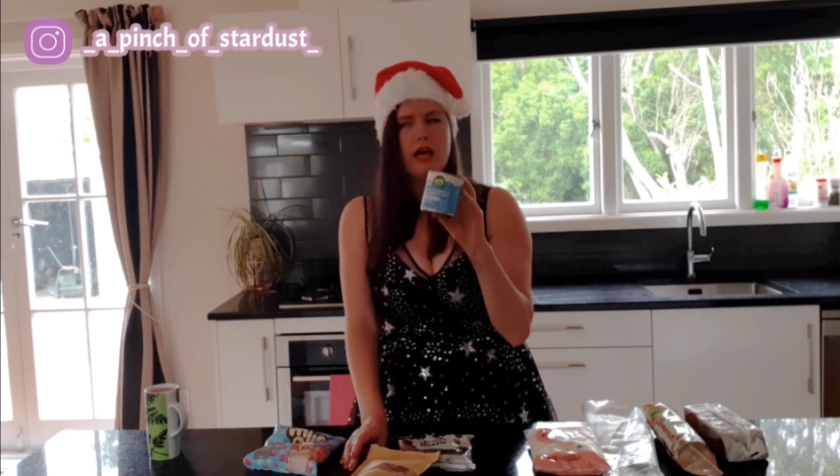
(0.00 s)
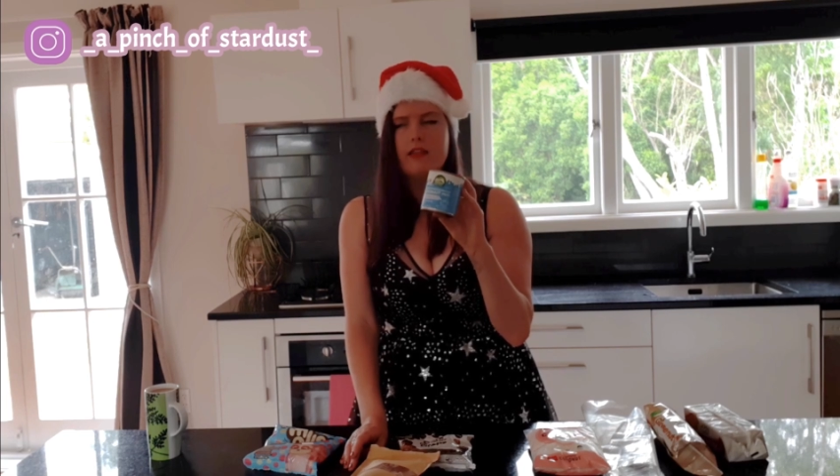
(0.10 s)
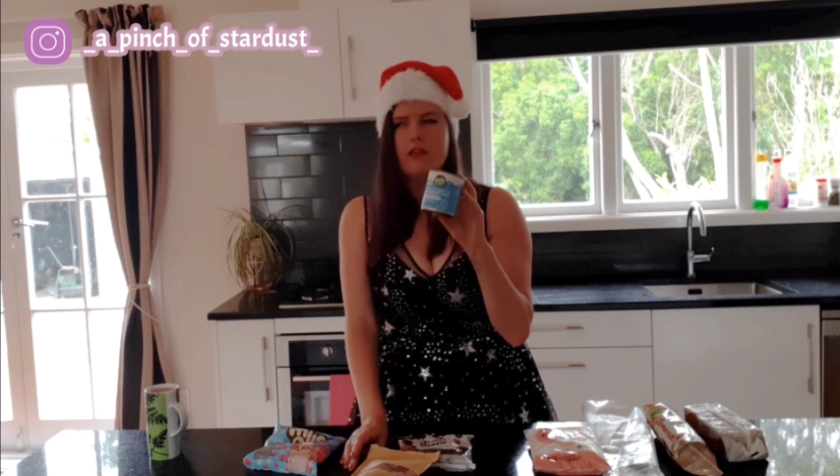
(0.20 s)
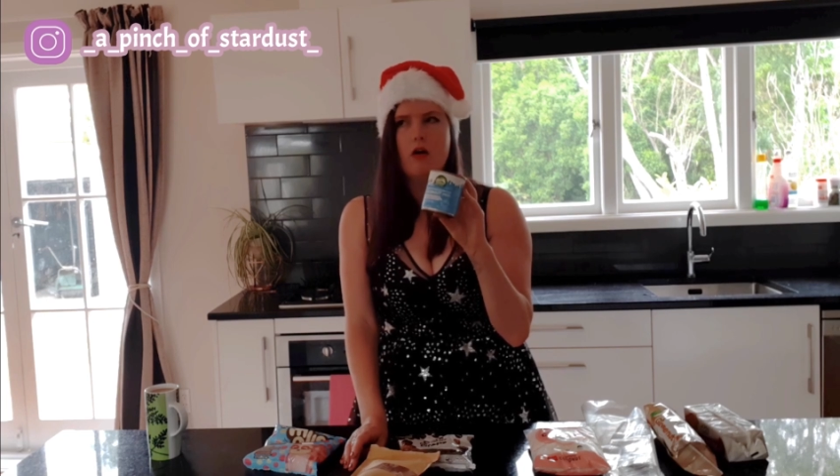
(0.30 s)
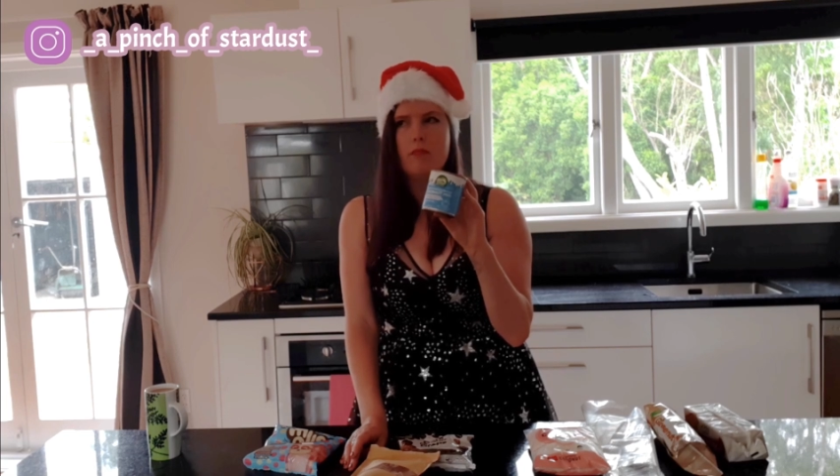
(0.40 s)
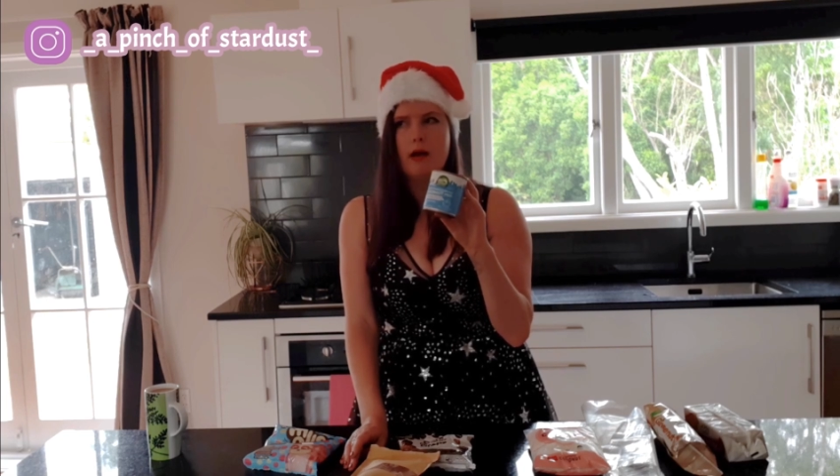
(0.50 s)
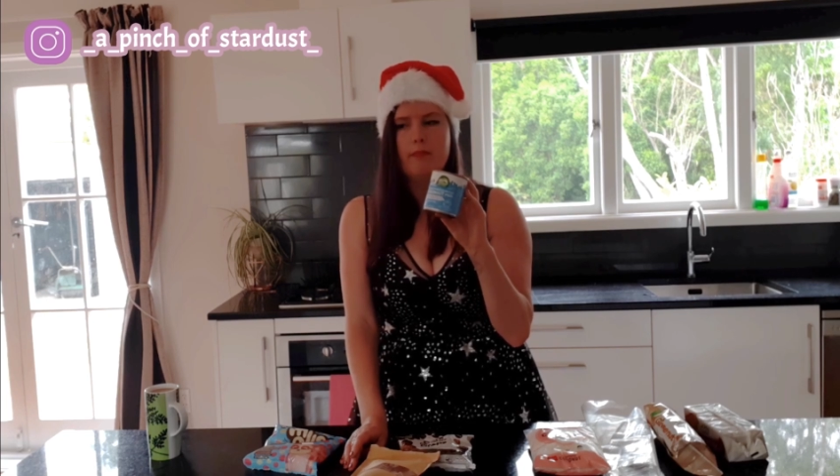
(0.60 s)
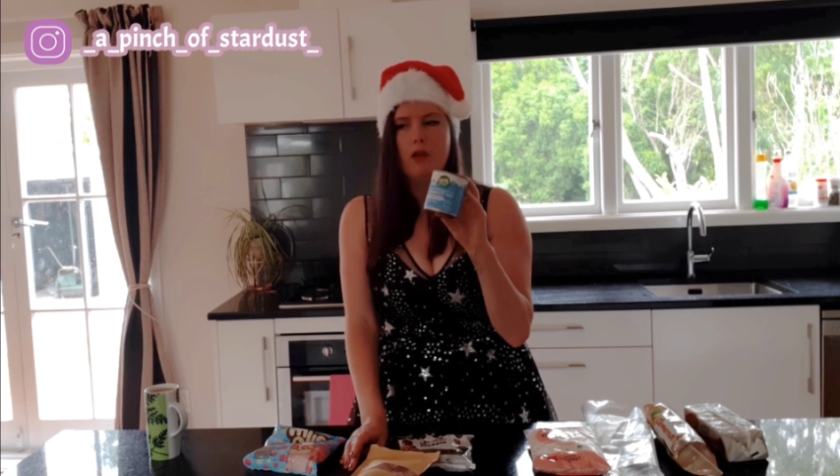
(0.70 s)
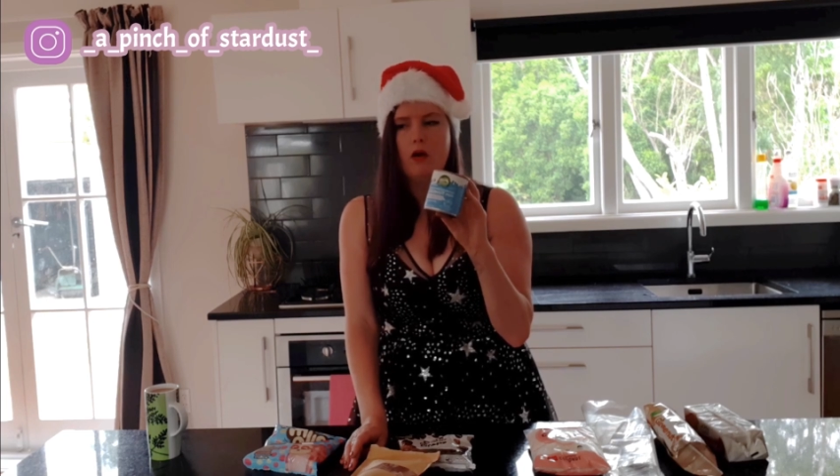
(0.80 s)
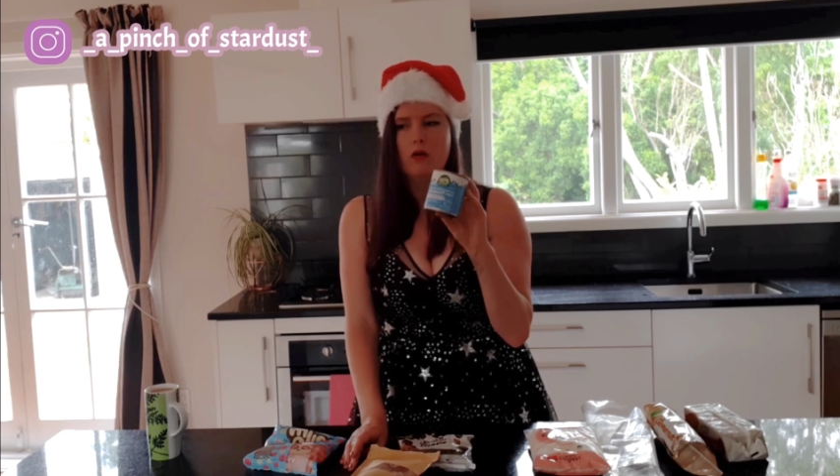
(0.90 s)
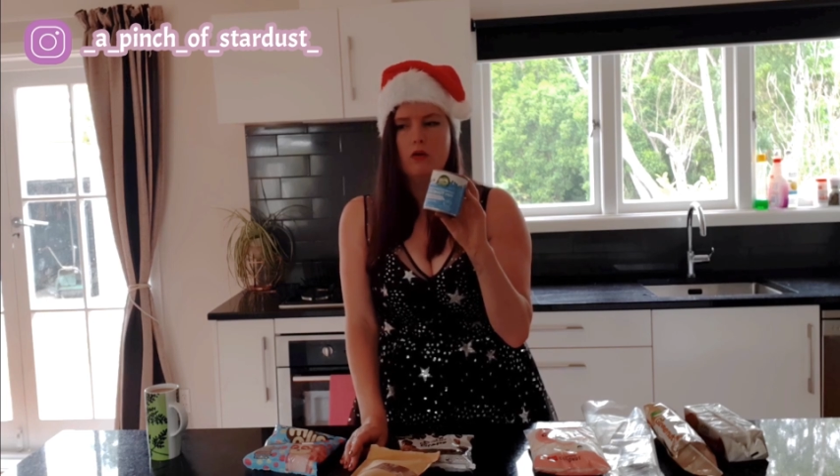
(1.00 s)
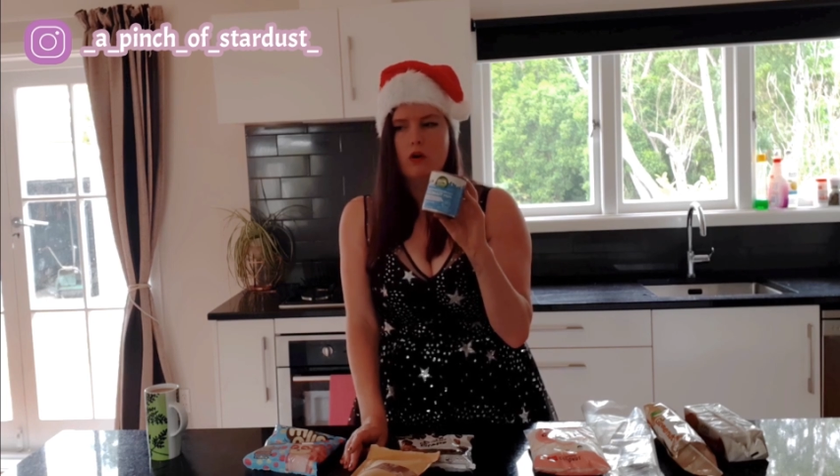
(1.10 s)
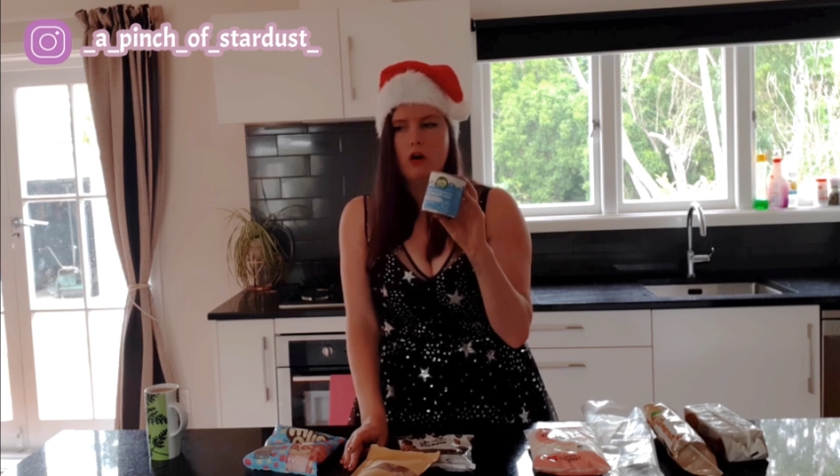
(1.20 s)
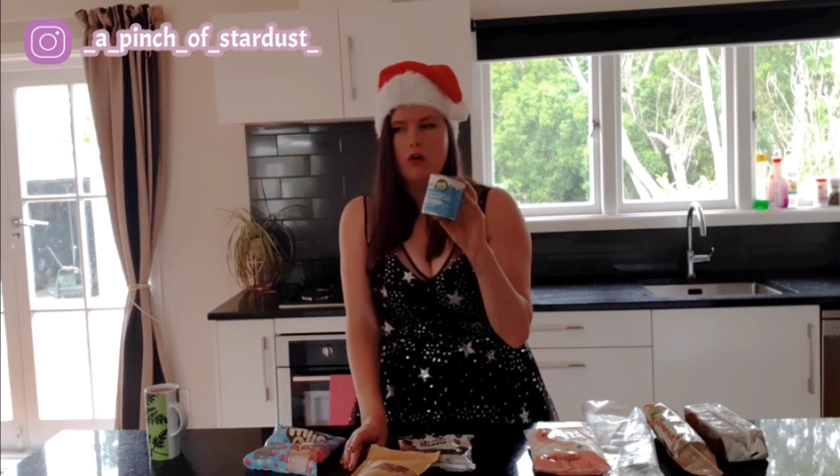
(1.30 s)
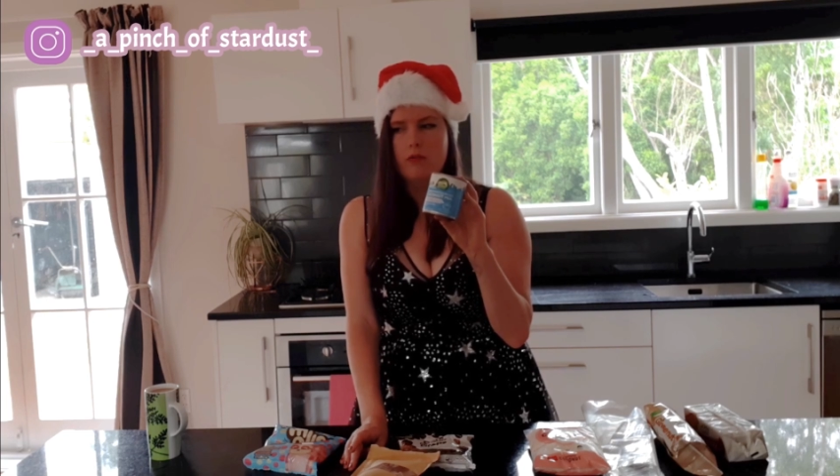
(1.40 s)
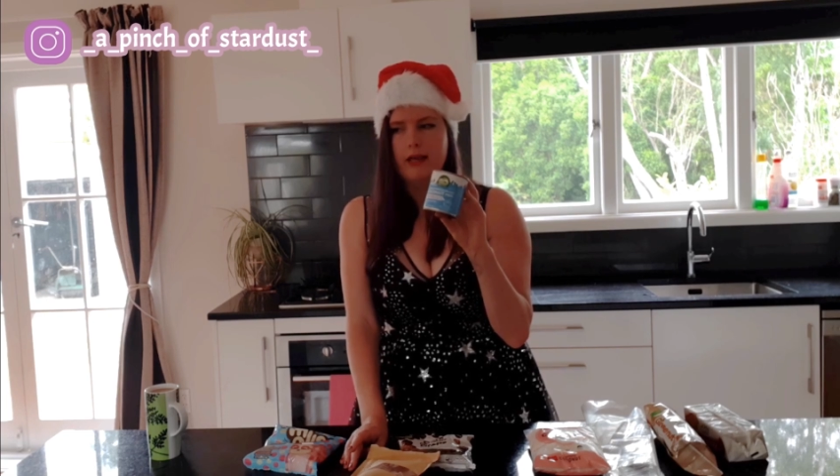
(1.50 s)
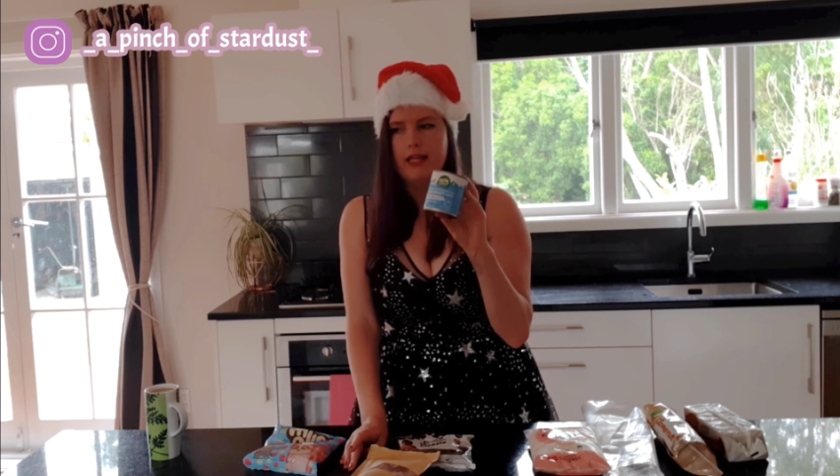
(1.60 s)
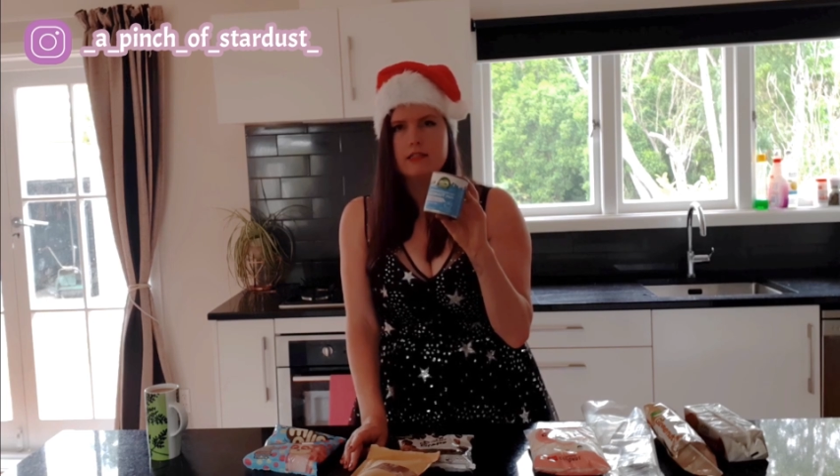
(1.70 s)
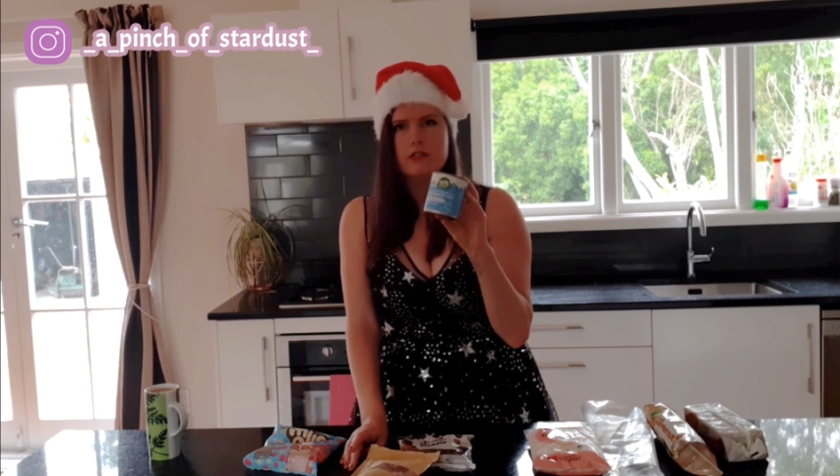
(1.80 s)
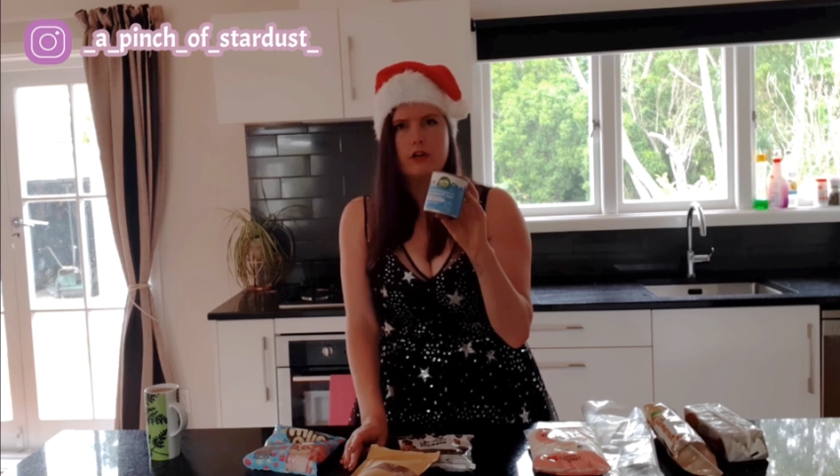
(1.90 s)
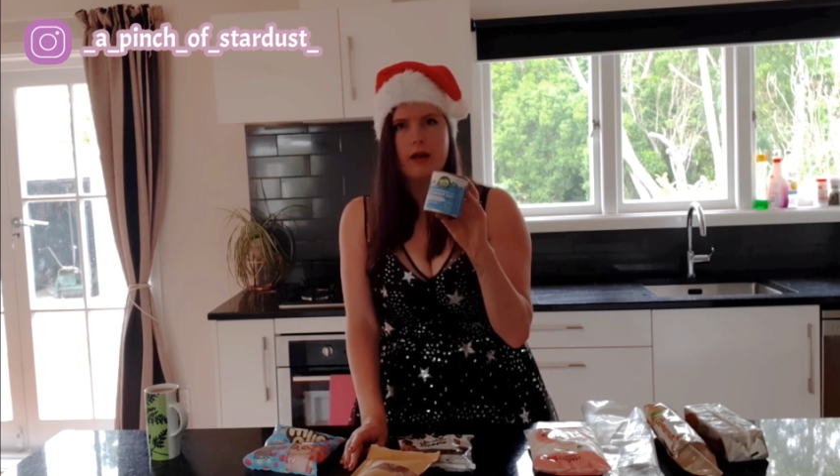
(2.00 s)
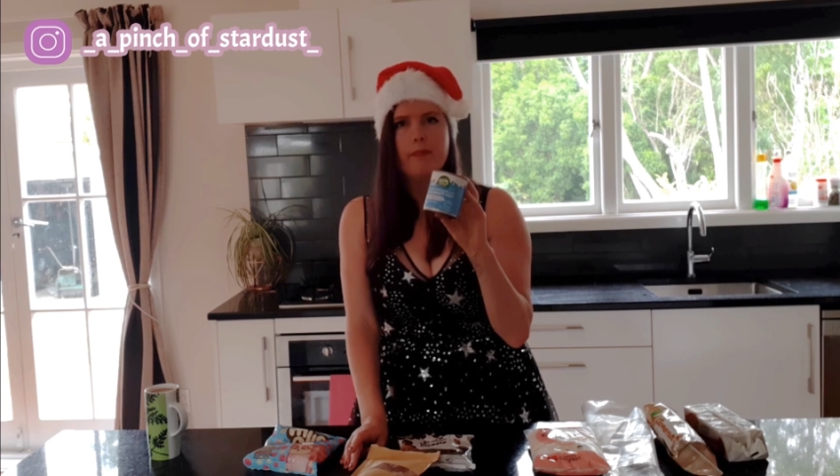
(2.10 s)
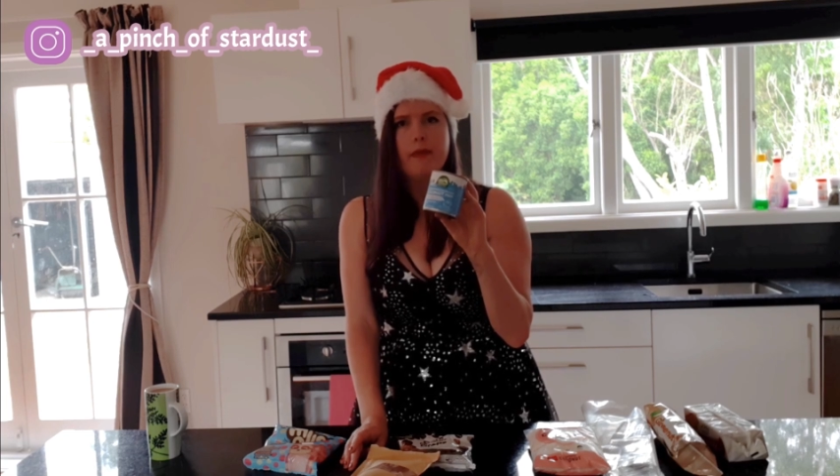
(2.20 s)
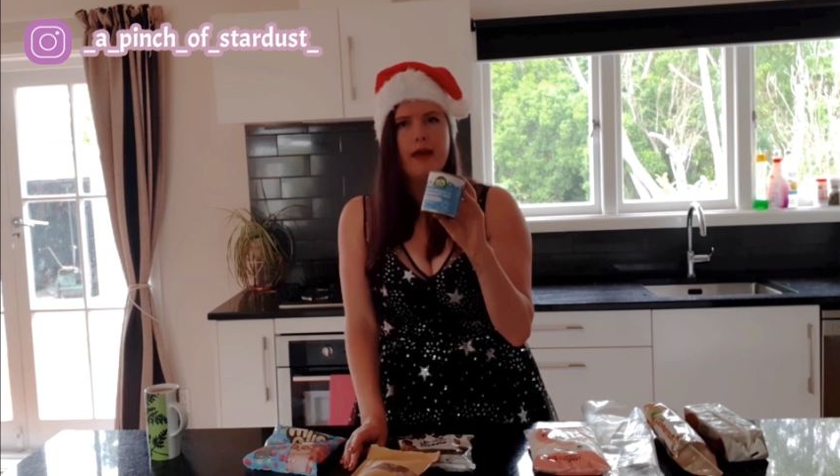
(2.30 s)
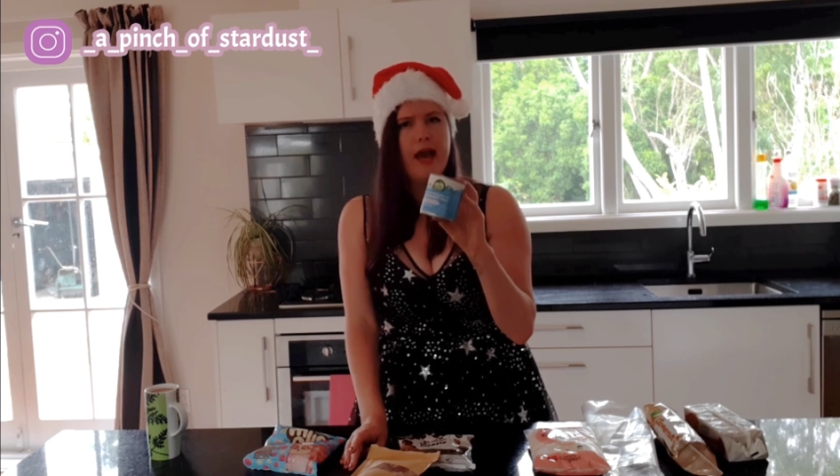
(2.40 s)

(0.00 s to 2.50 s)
either on my blog or on my Instagram.